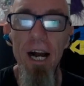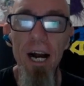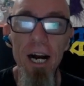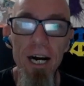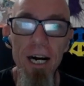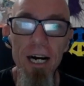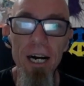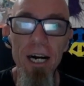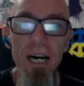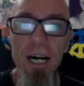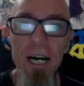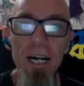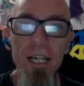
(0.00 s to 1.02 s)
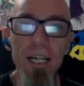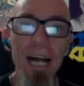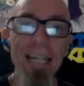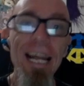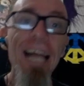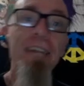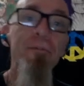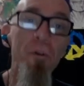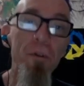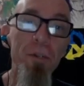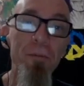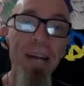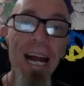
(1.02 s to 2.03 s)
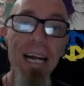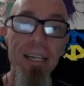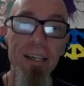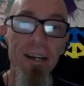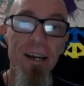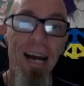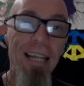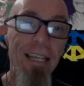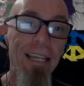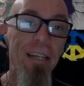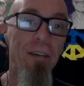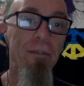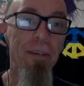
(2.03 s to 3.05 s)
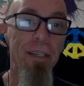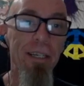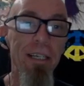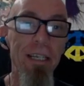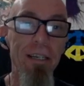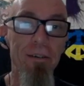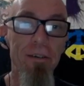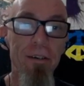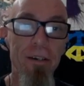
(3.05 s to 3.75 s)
And then, of course, we had a little versus little.